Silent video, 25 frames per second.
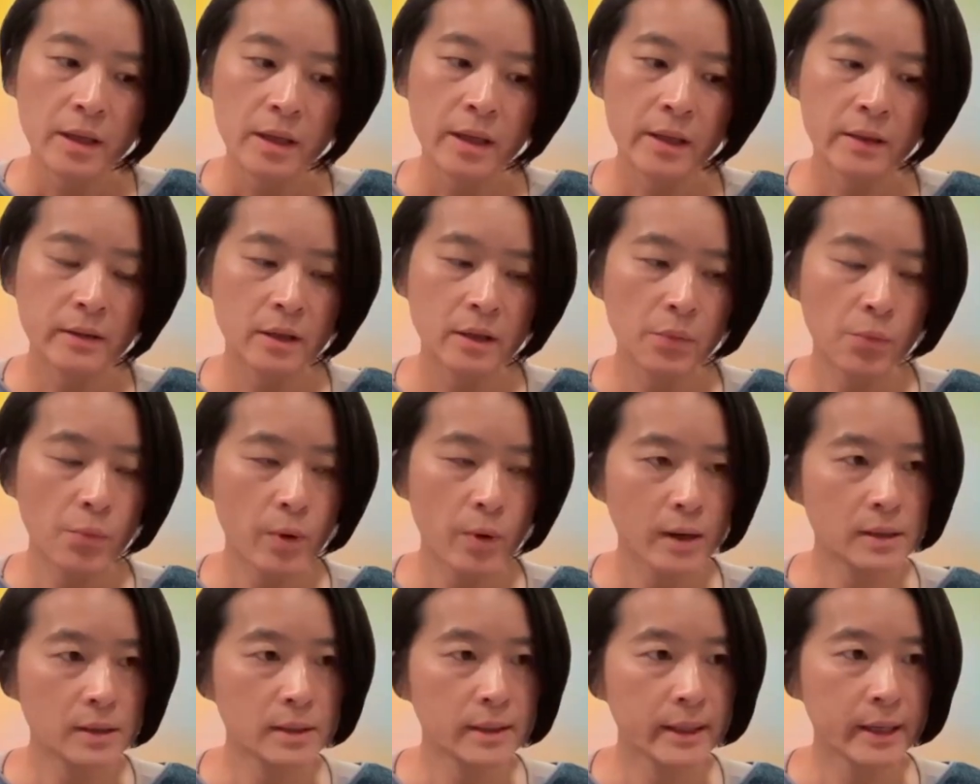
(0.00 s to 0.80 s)
And then
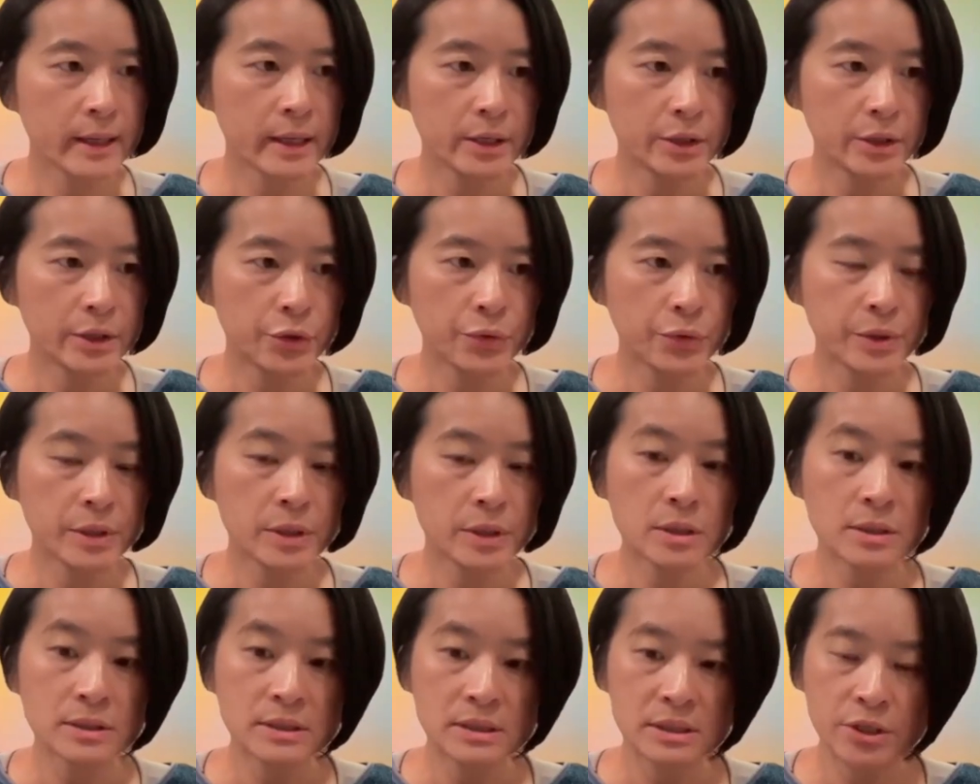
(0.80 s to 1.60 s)
one day
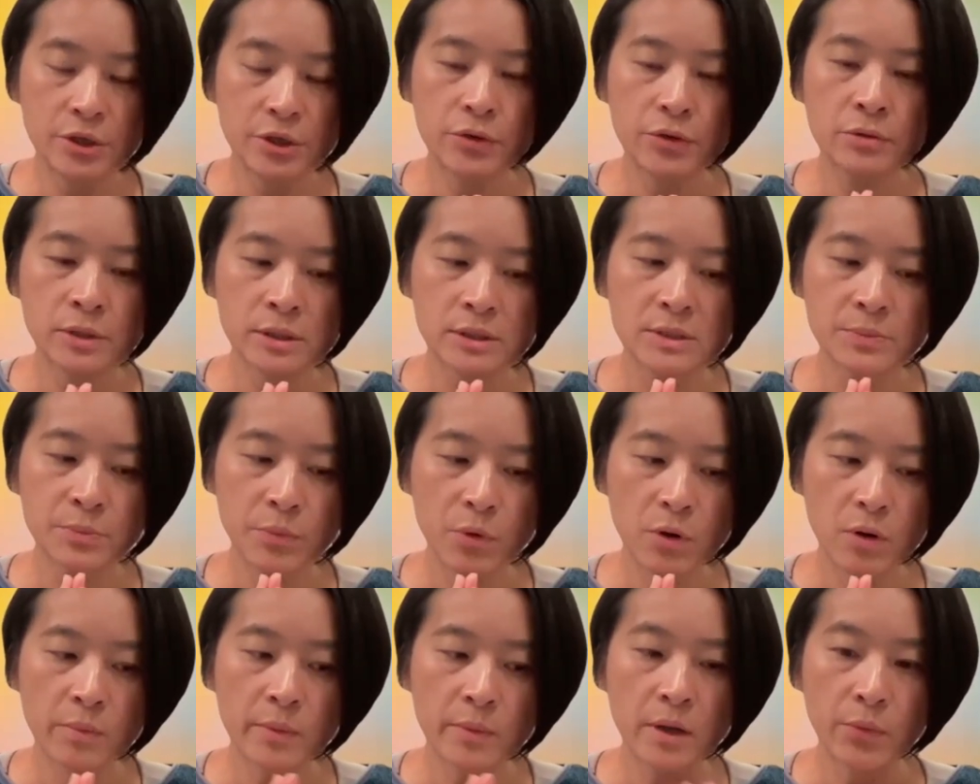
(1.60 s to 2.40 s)
during a stillness
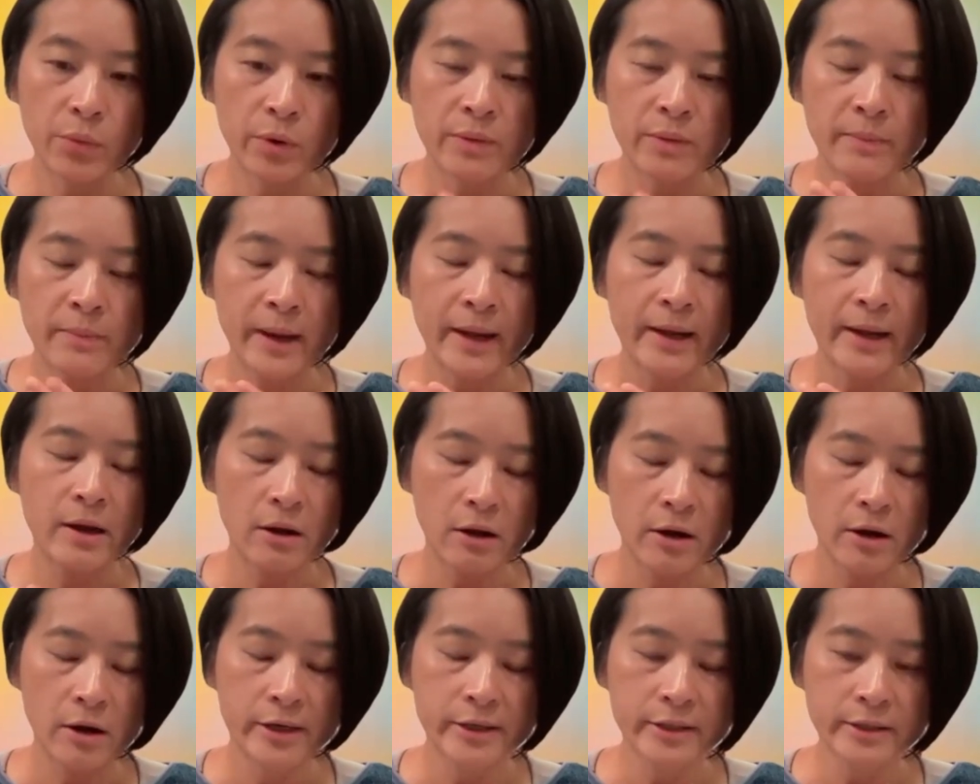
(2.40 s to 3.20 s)
moment with my
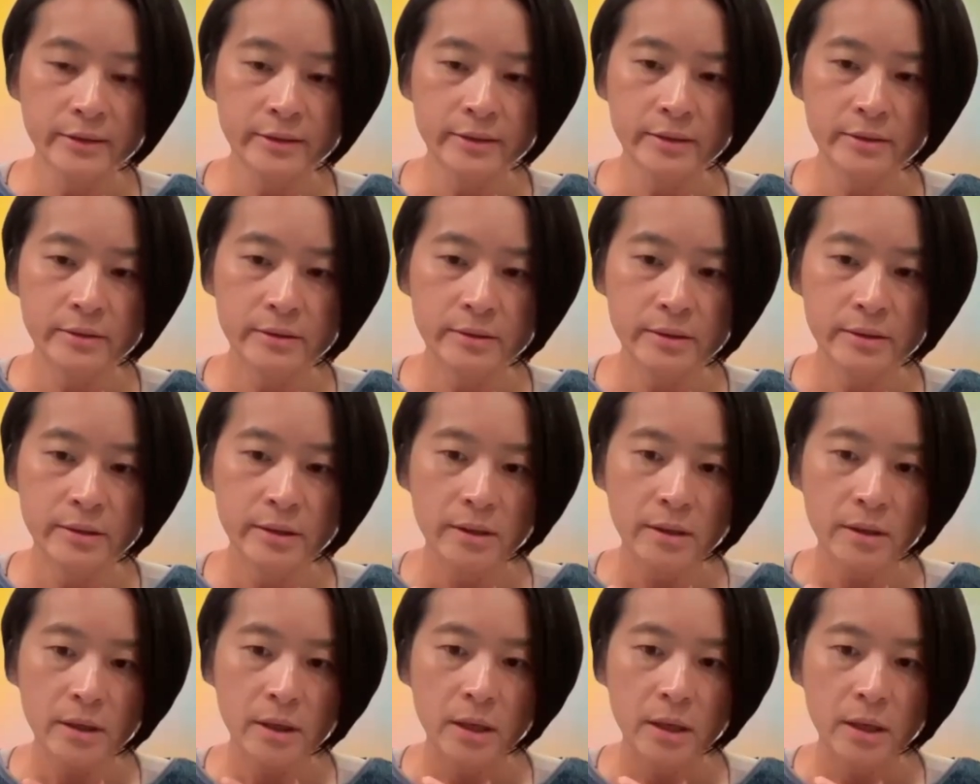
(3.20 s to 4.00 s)
heart,
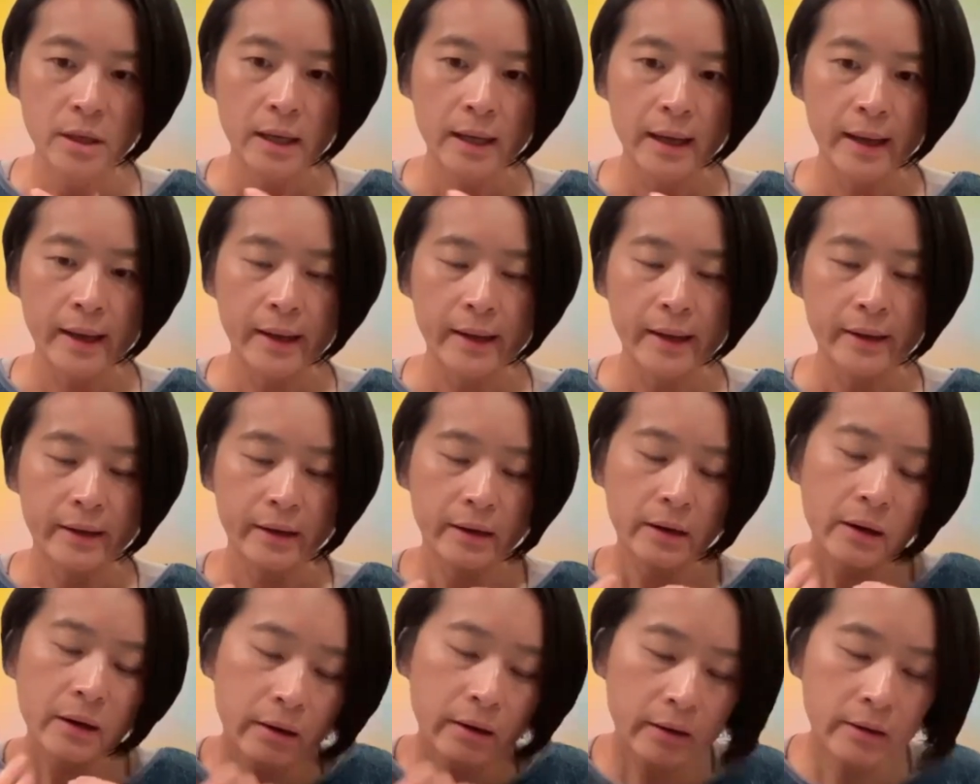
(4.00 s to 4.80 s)
I
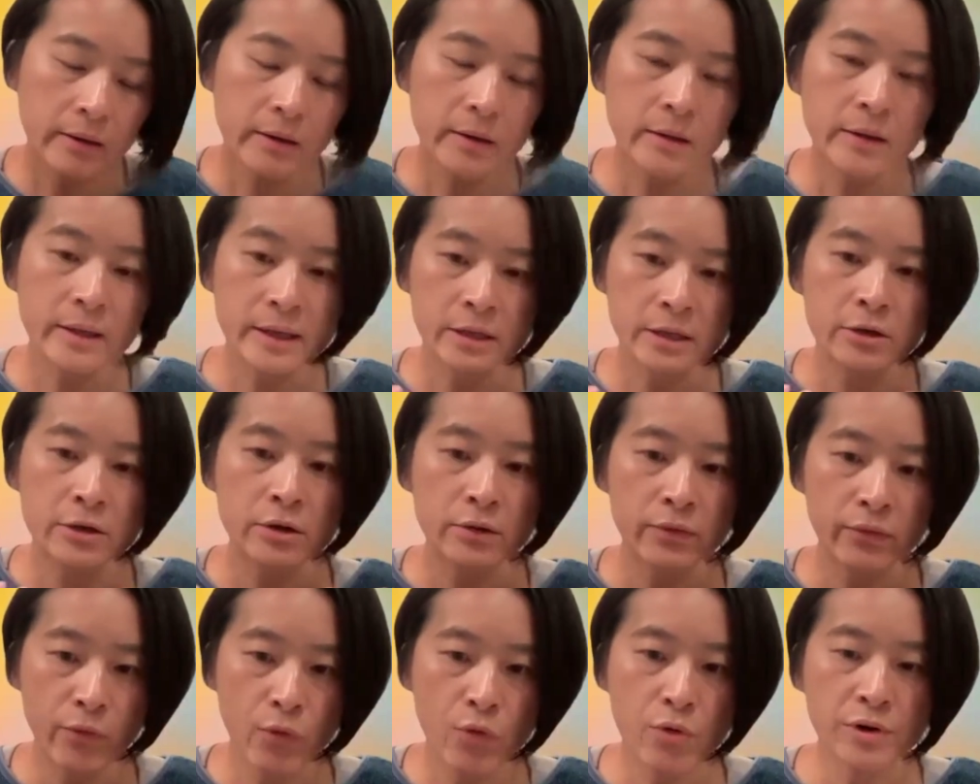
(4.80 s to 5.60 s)
heard an
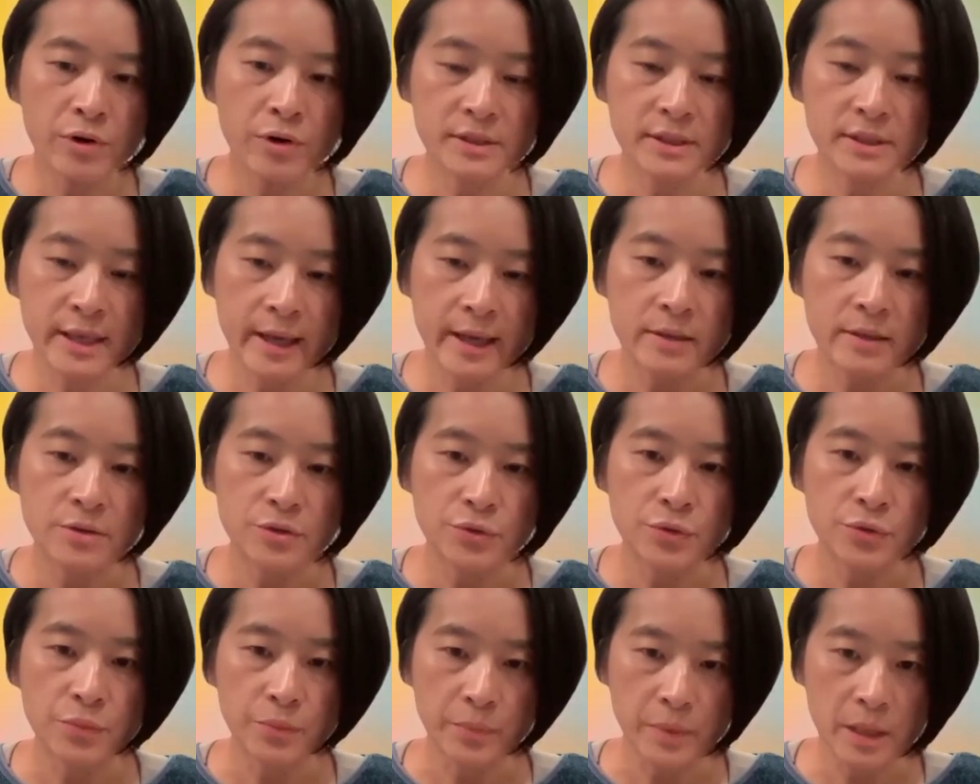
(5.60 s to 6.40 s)
inner voice came
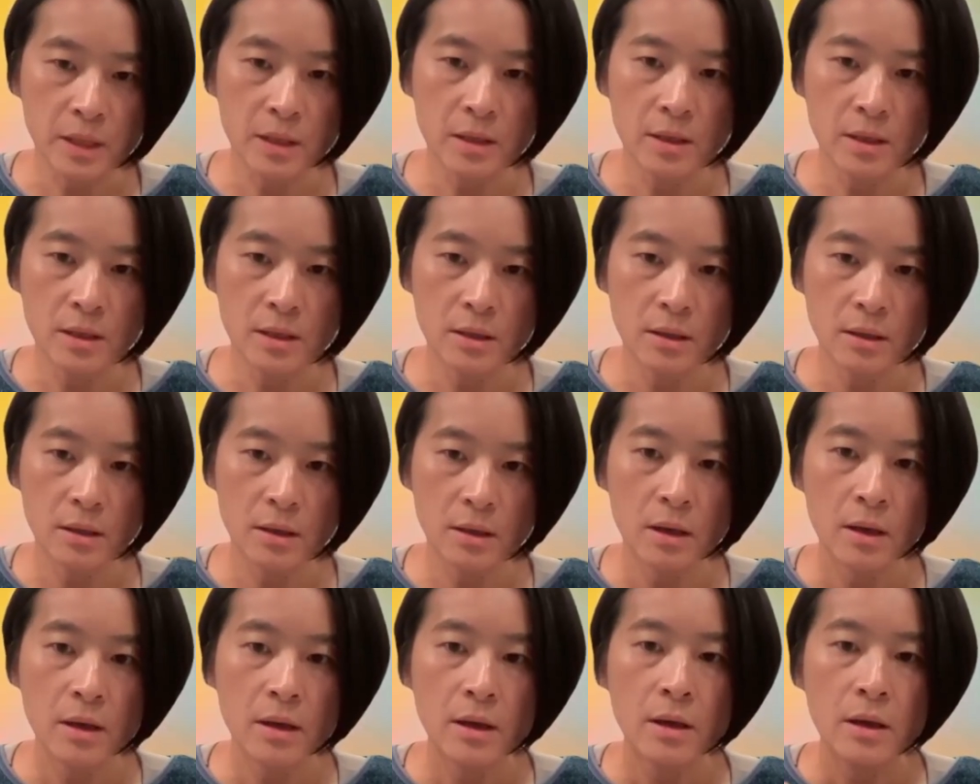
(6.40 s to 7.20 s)
to me,
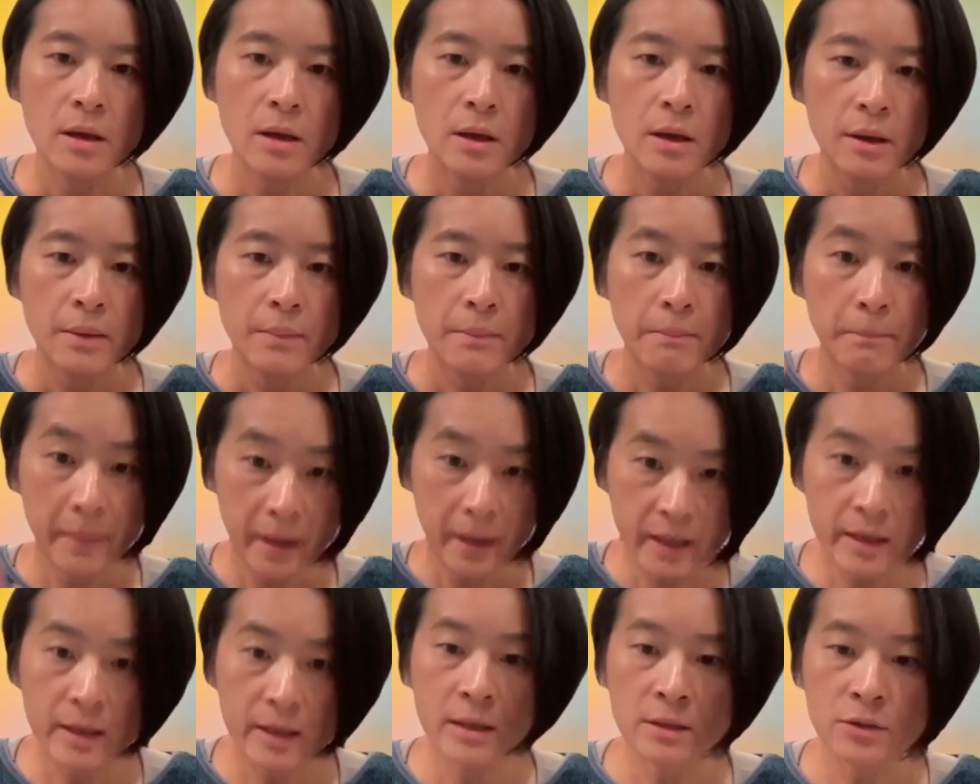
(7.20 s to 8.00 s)

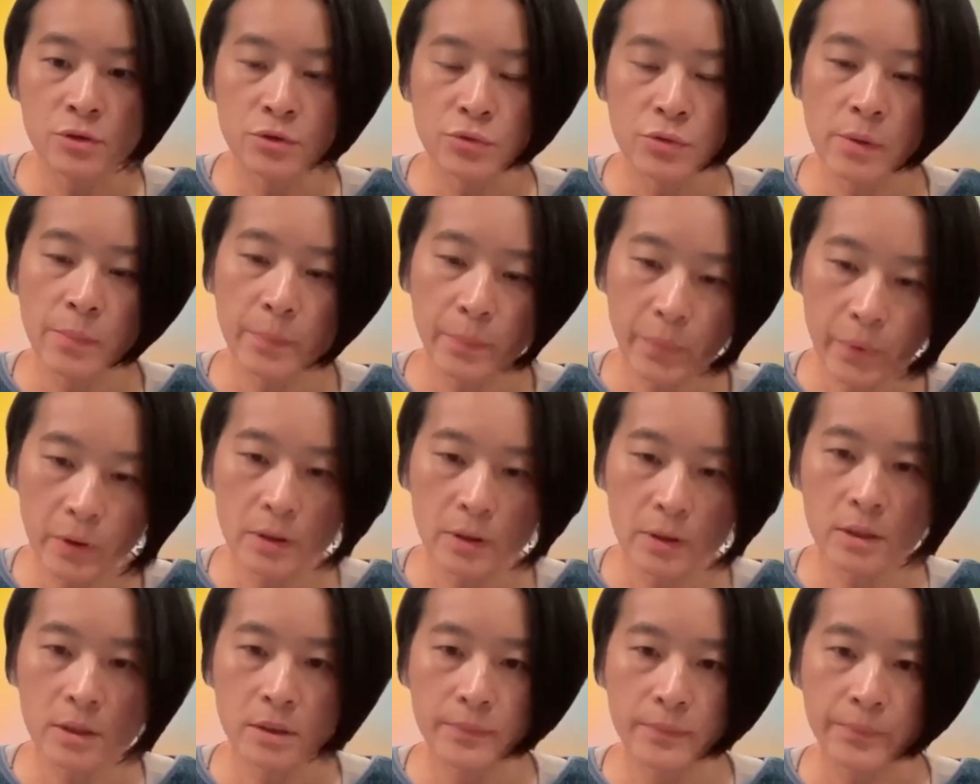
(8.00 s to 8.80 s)
make it into a
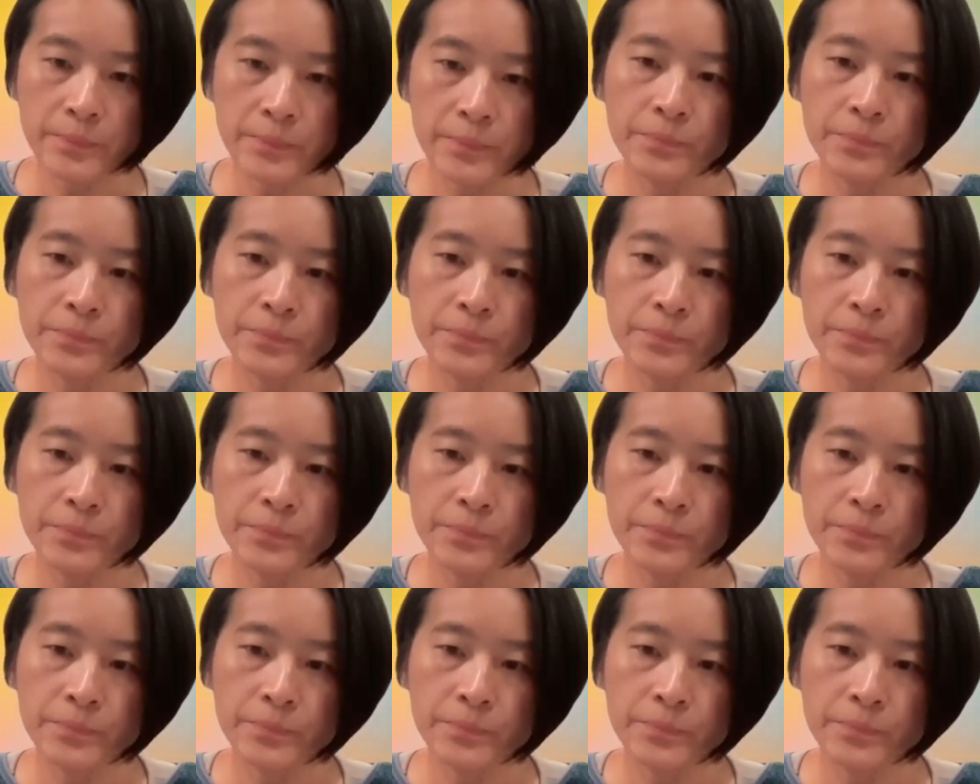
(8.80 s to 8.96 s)
book.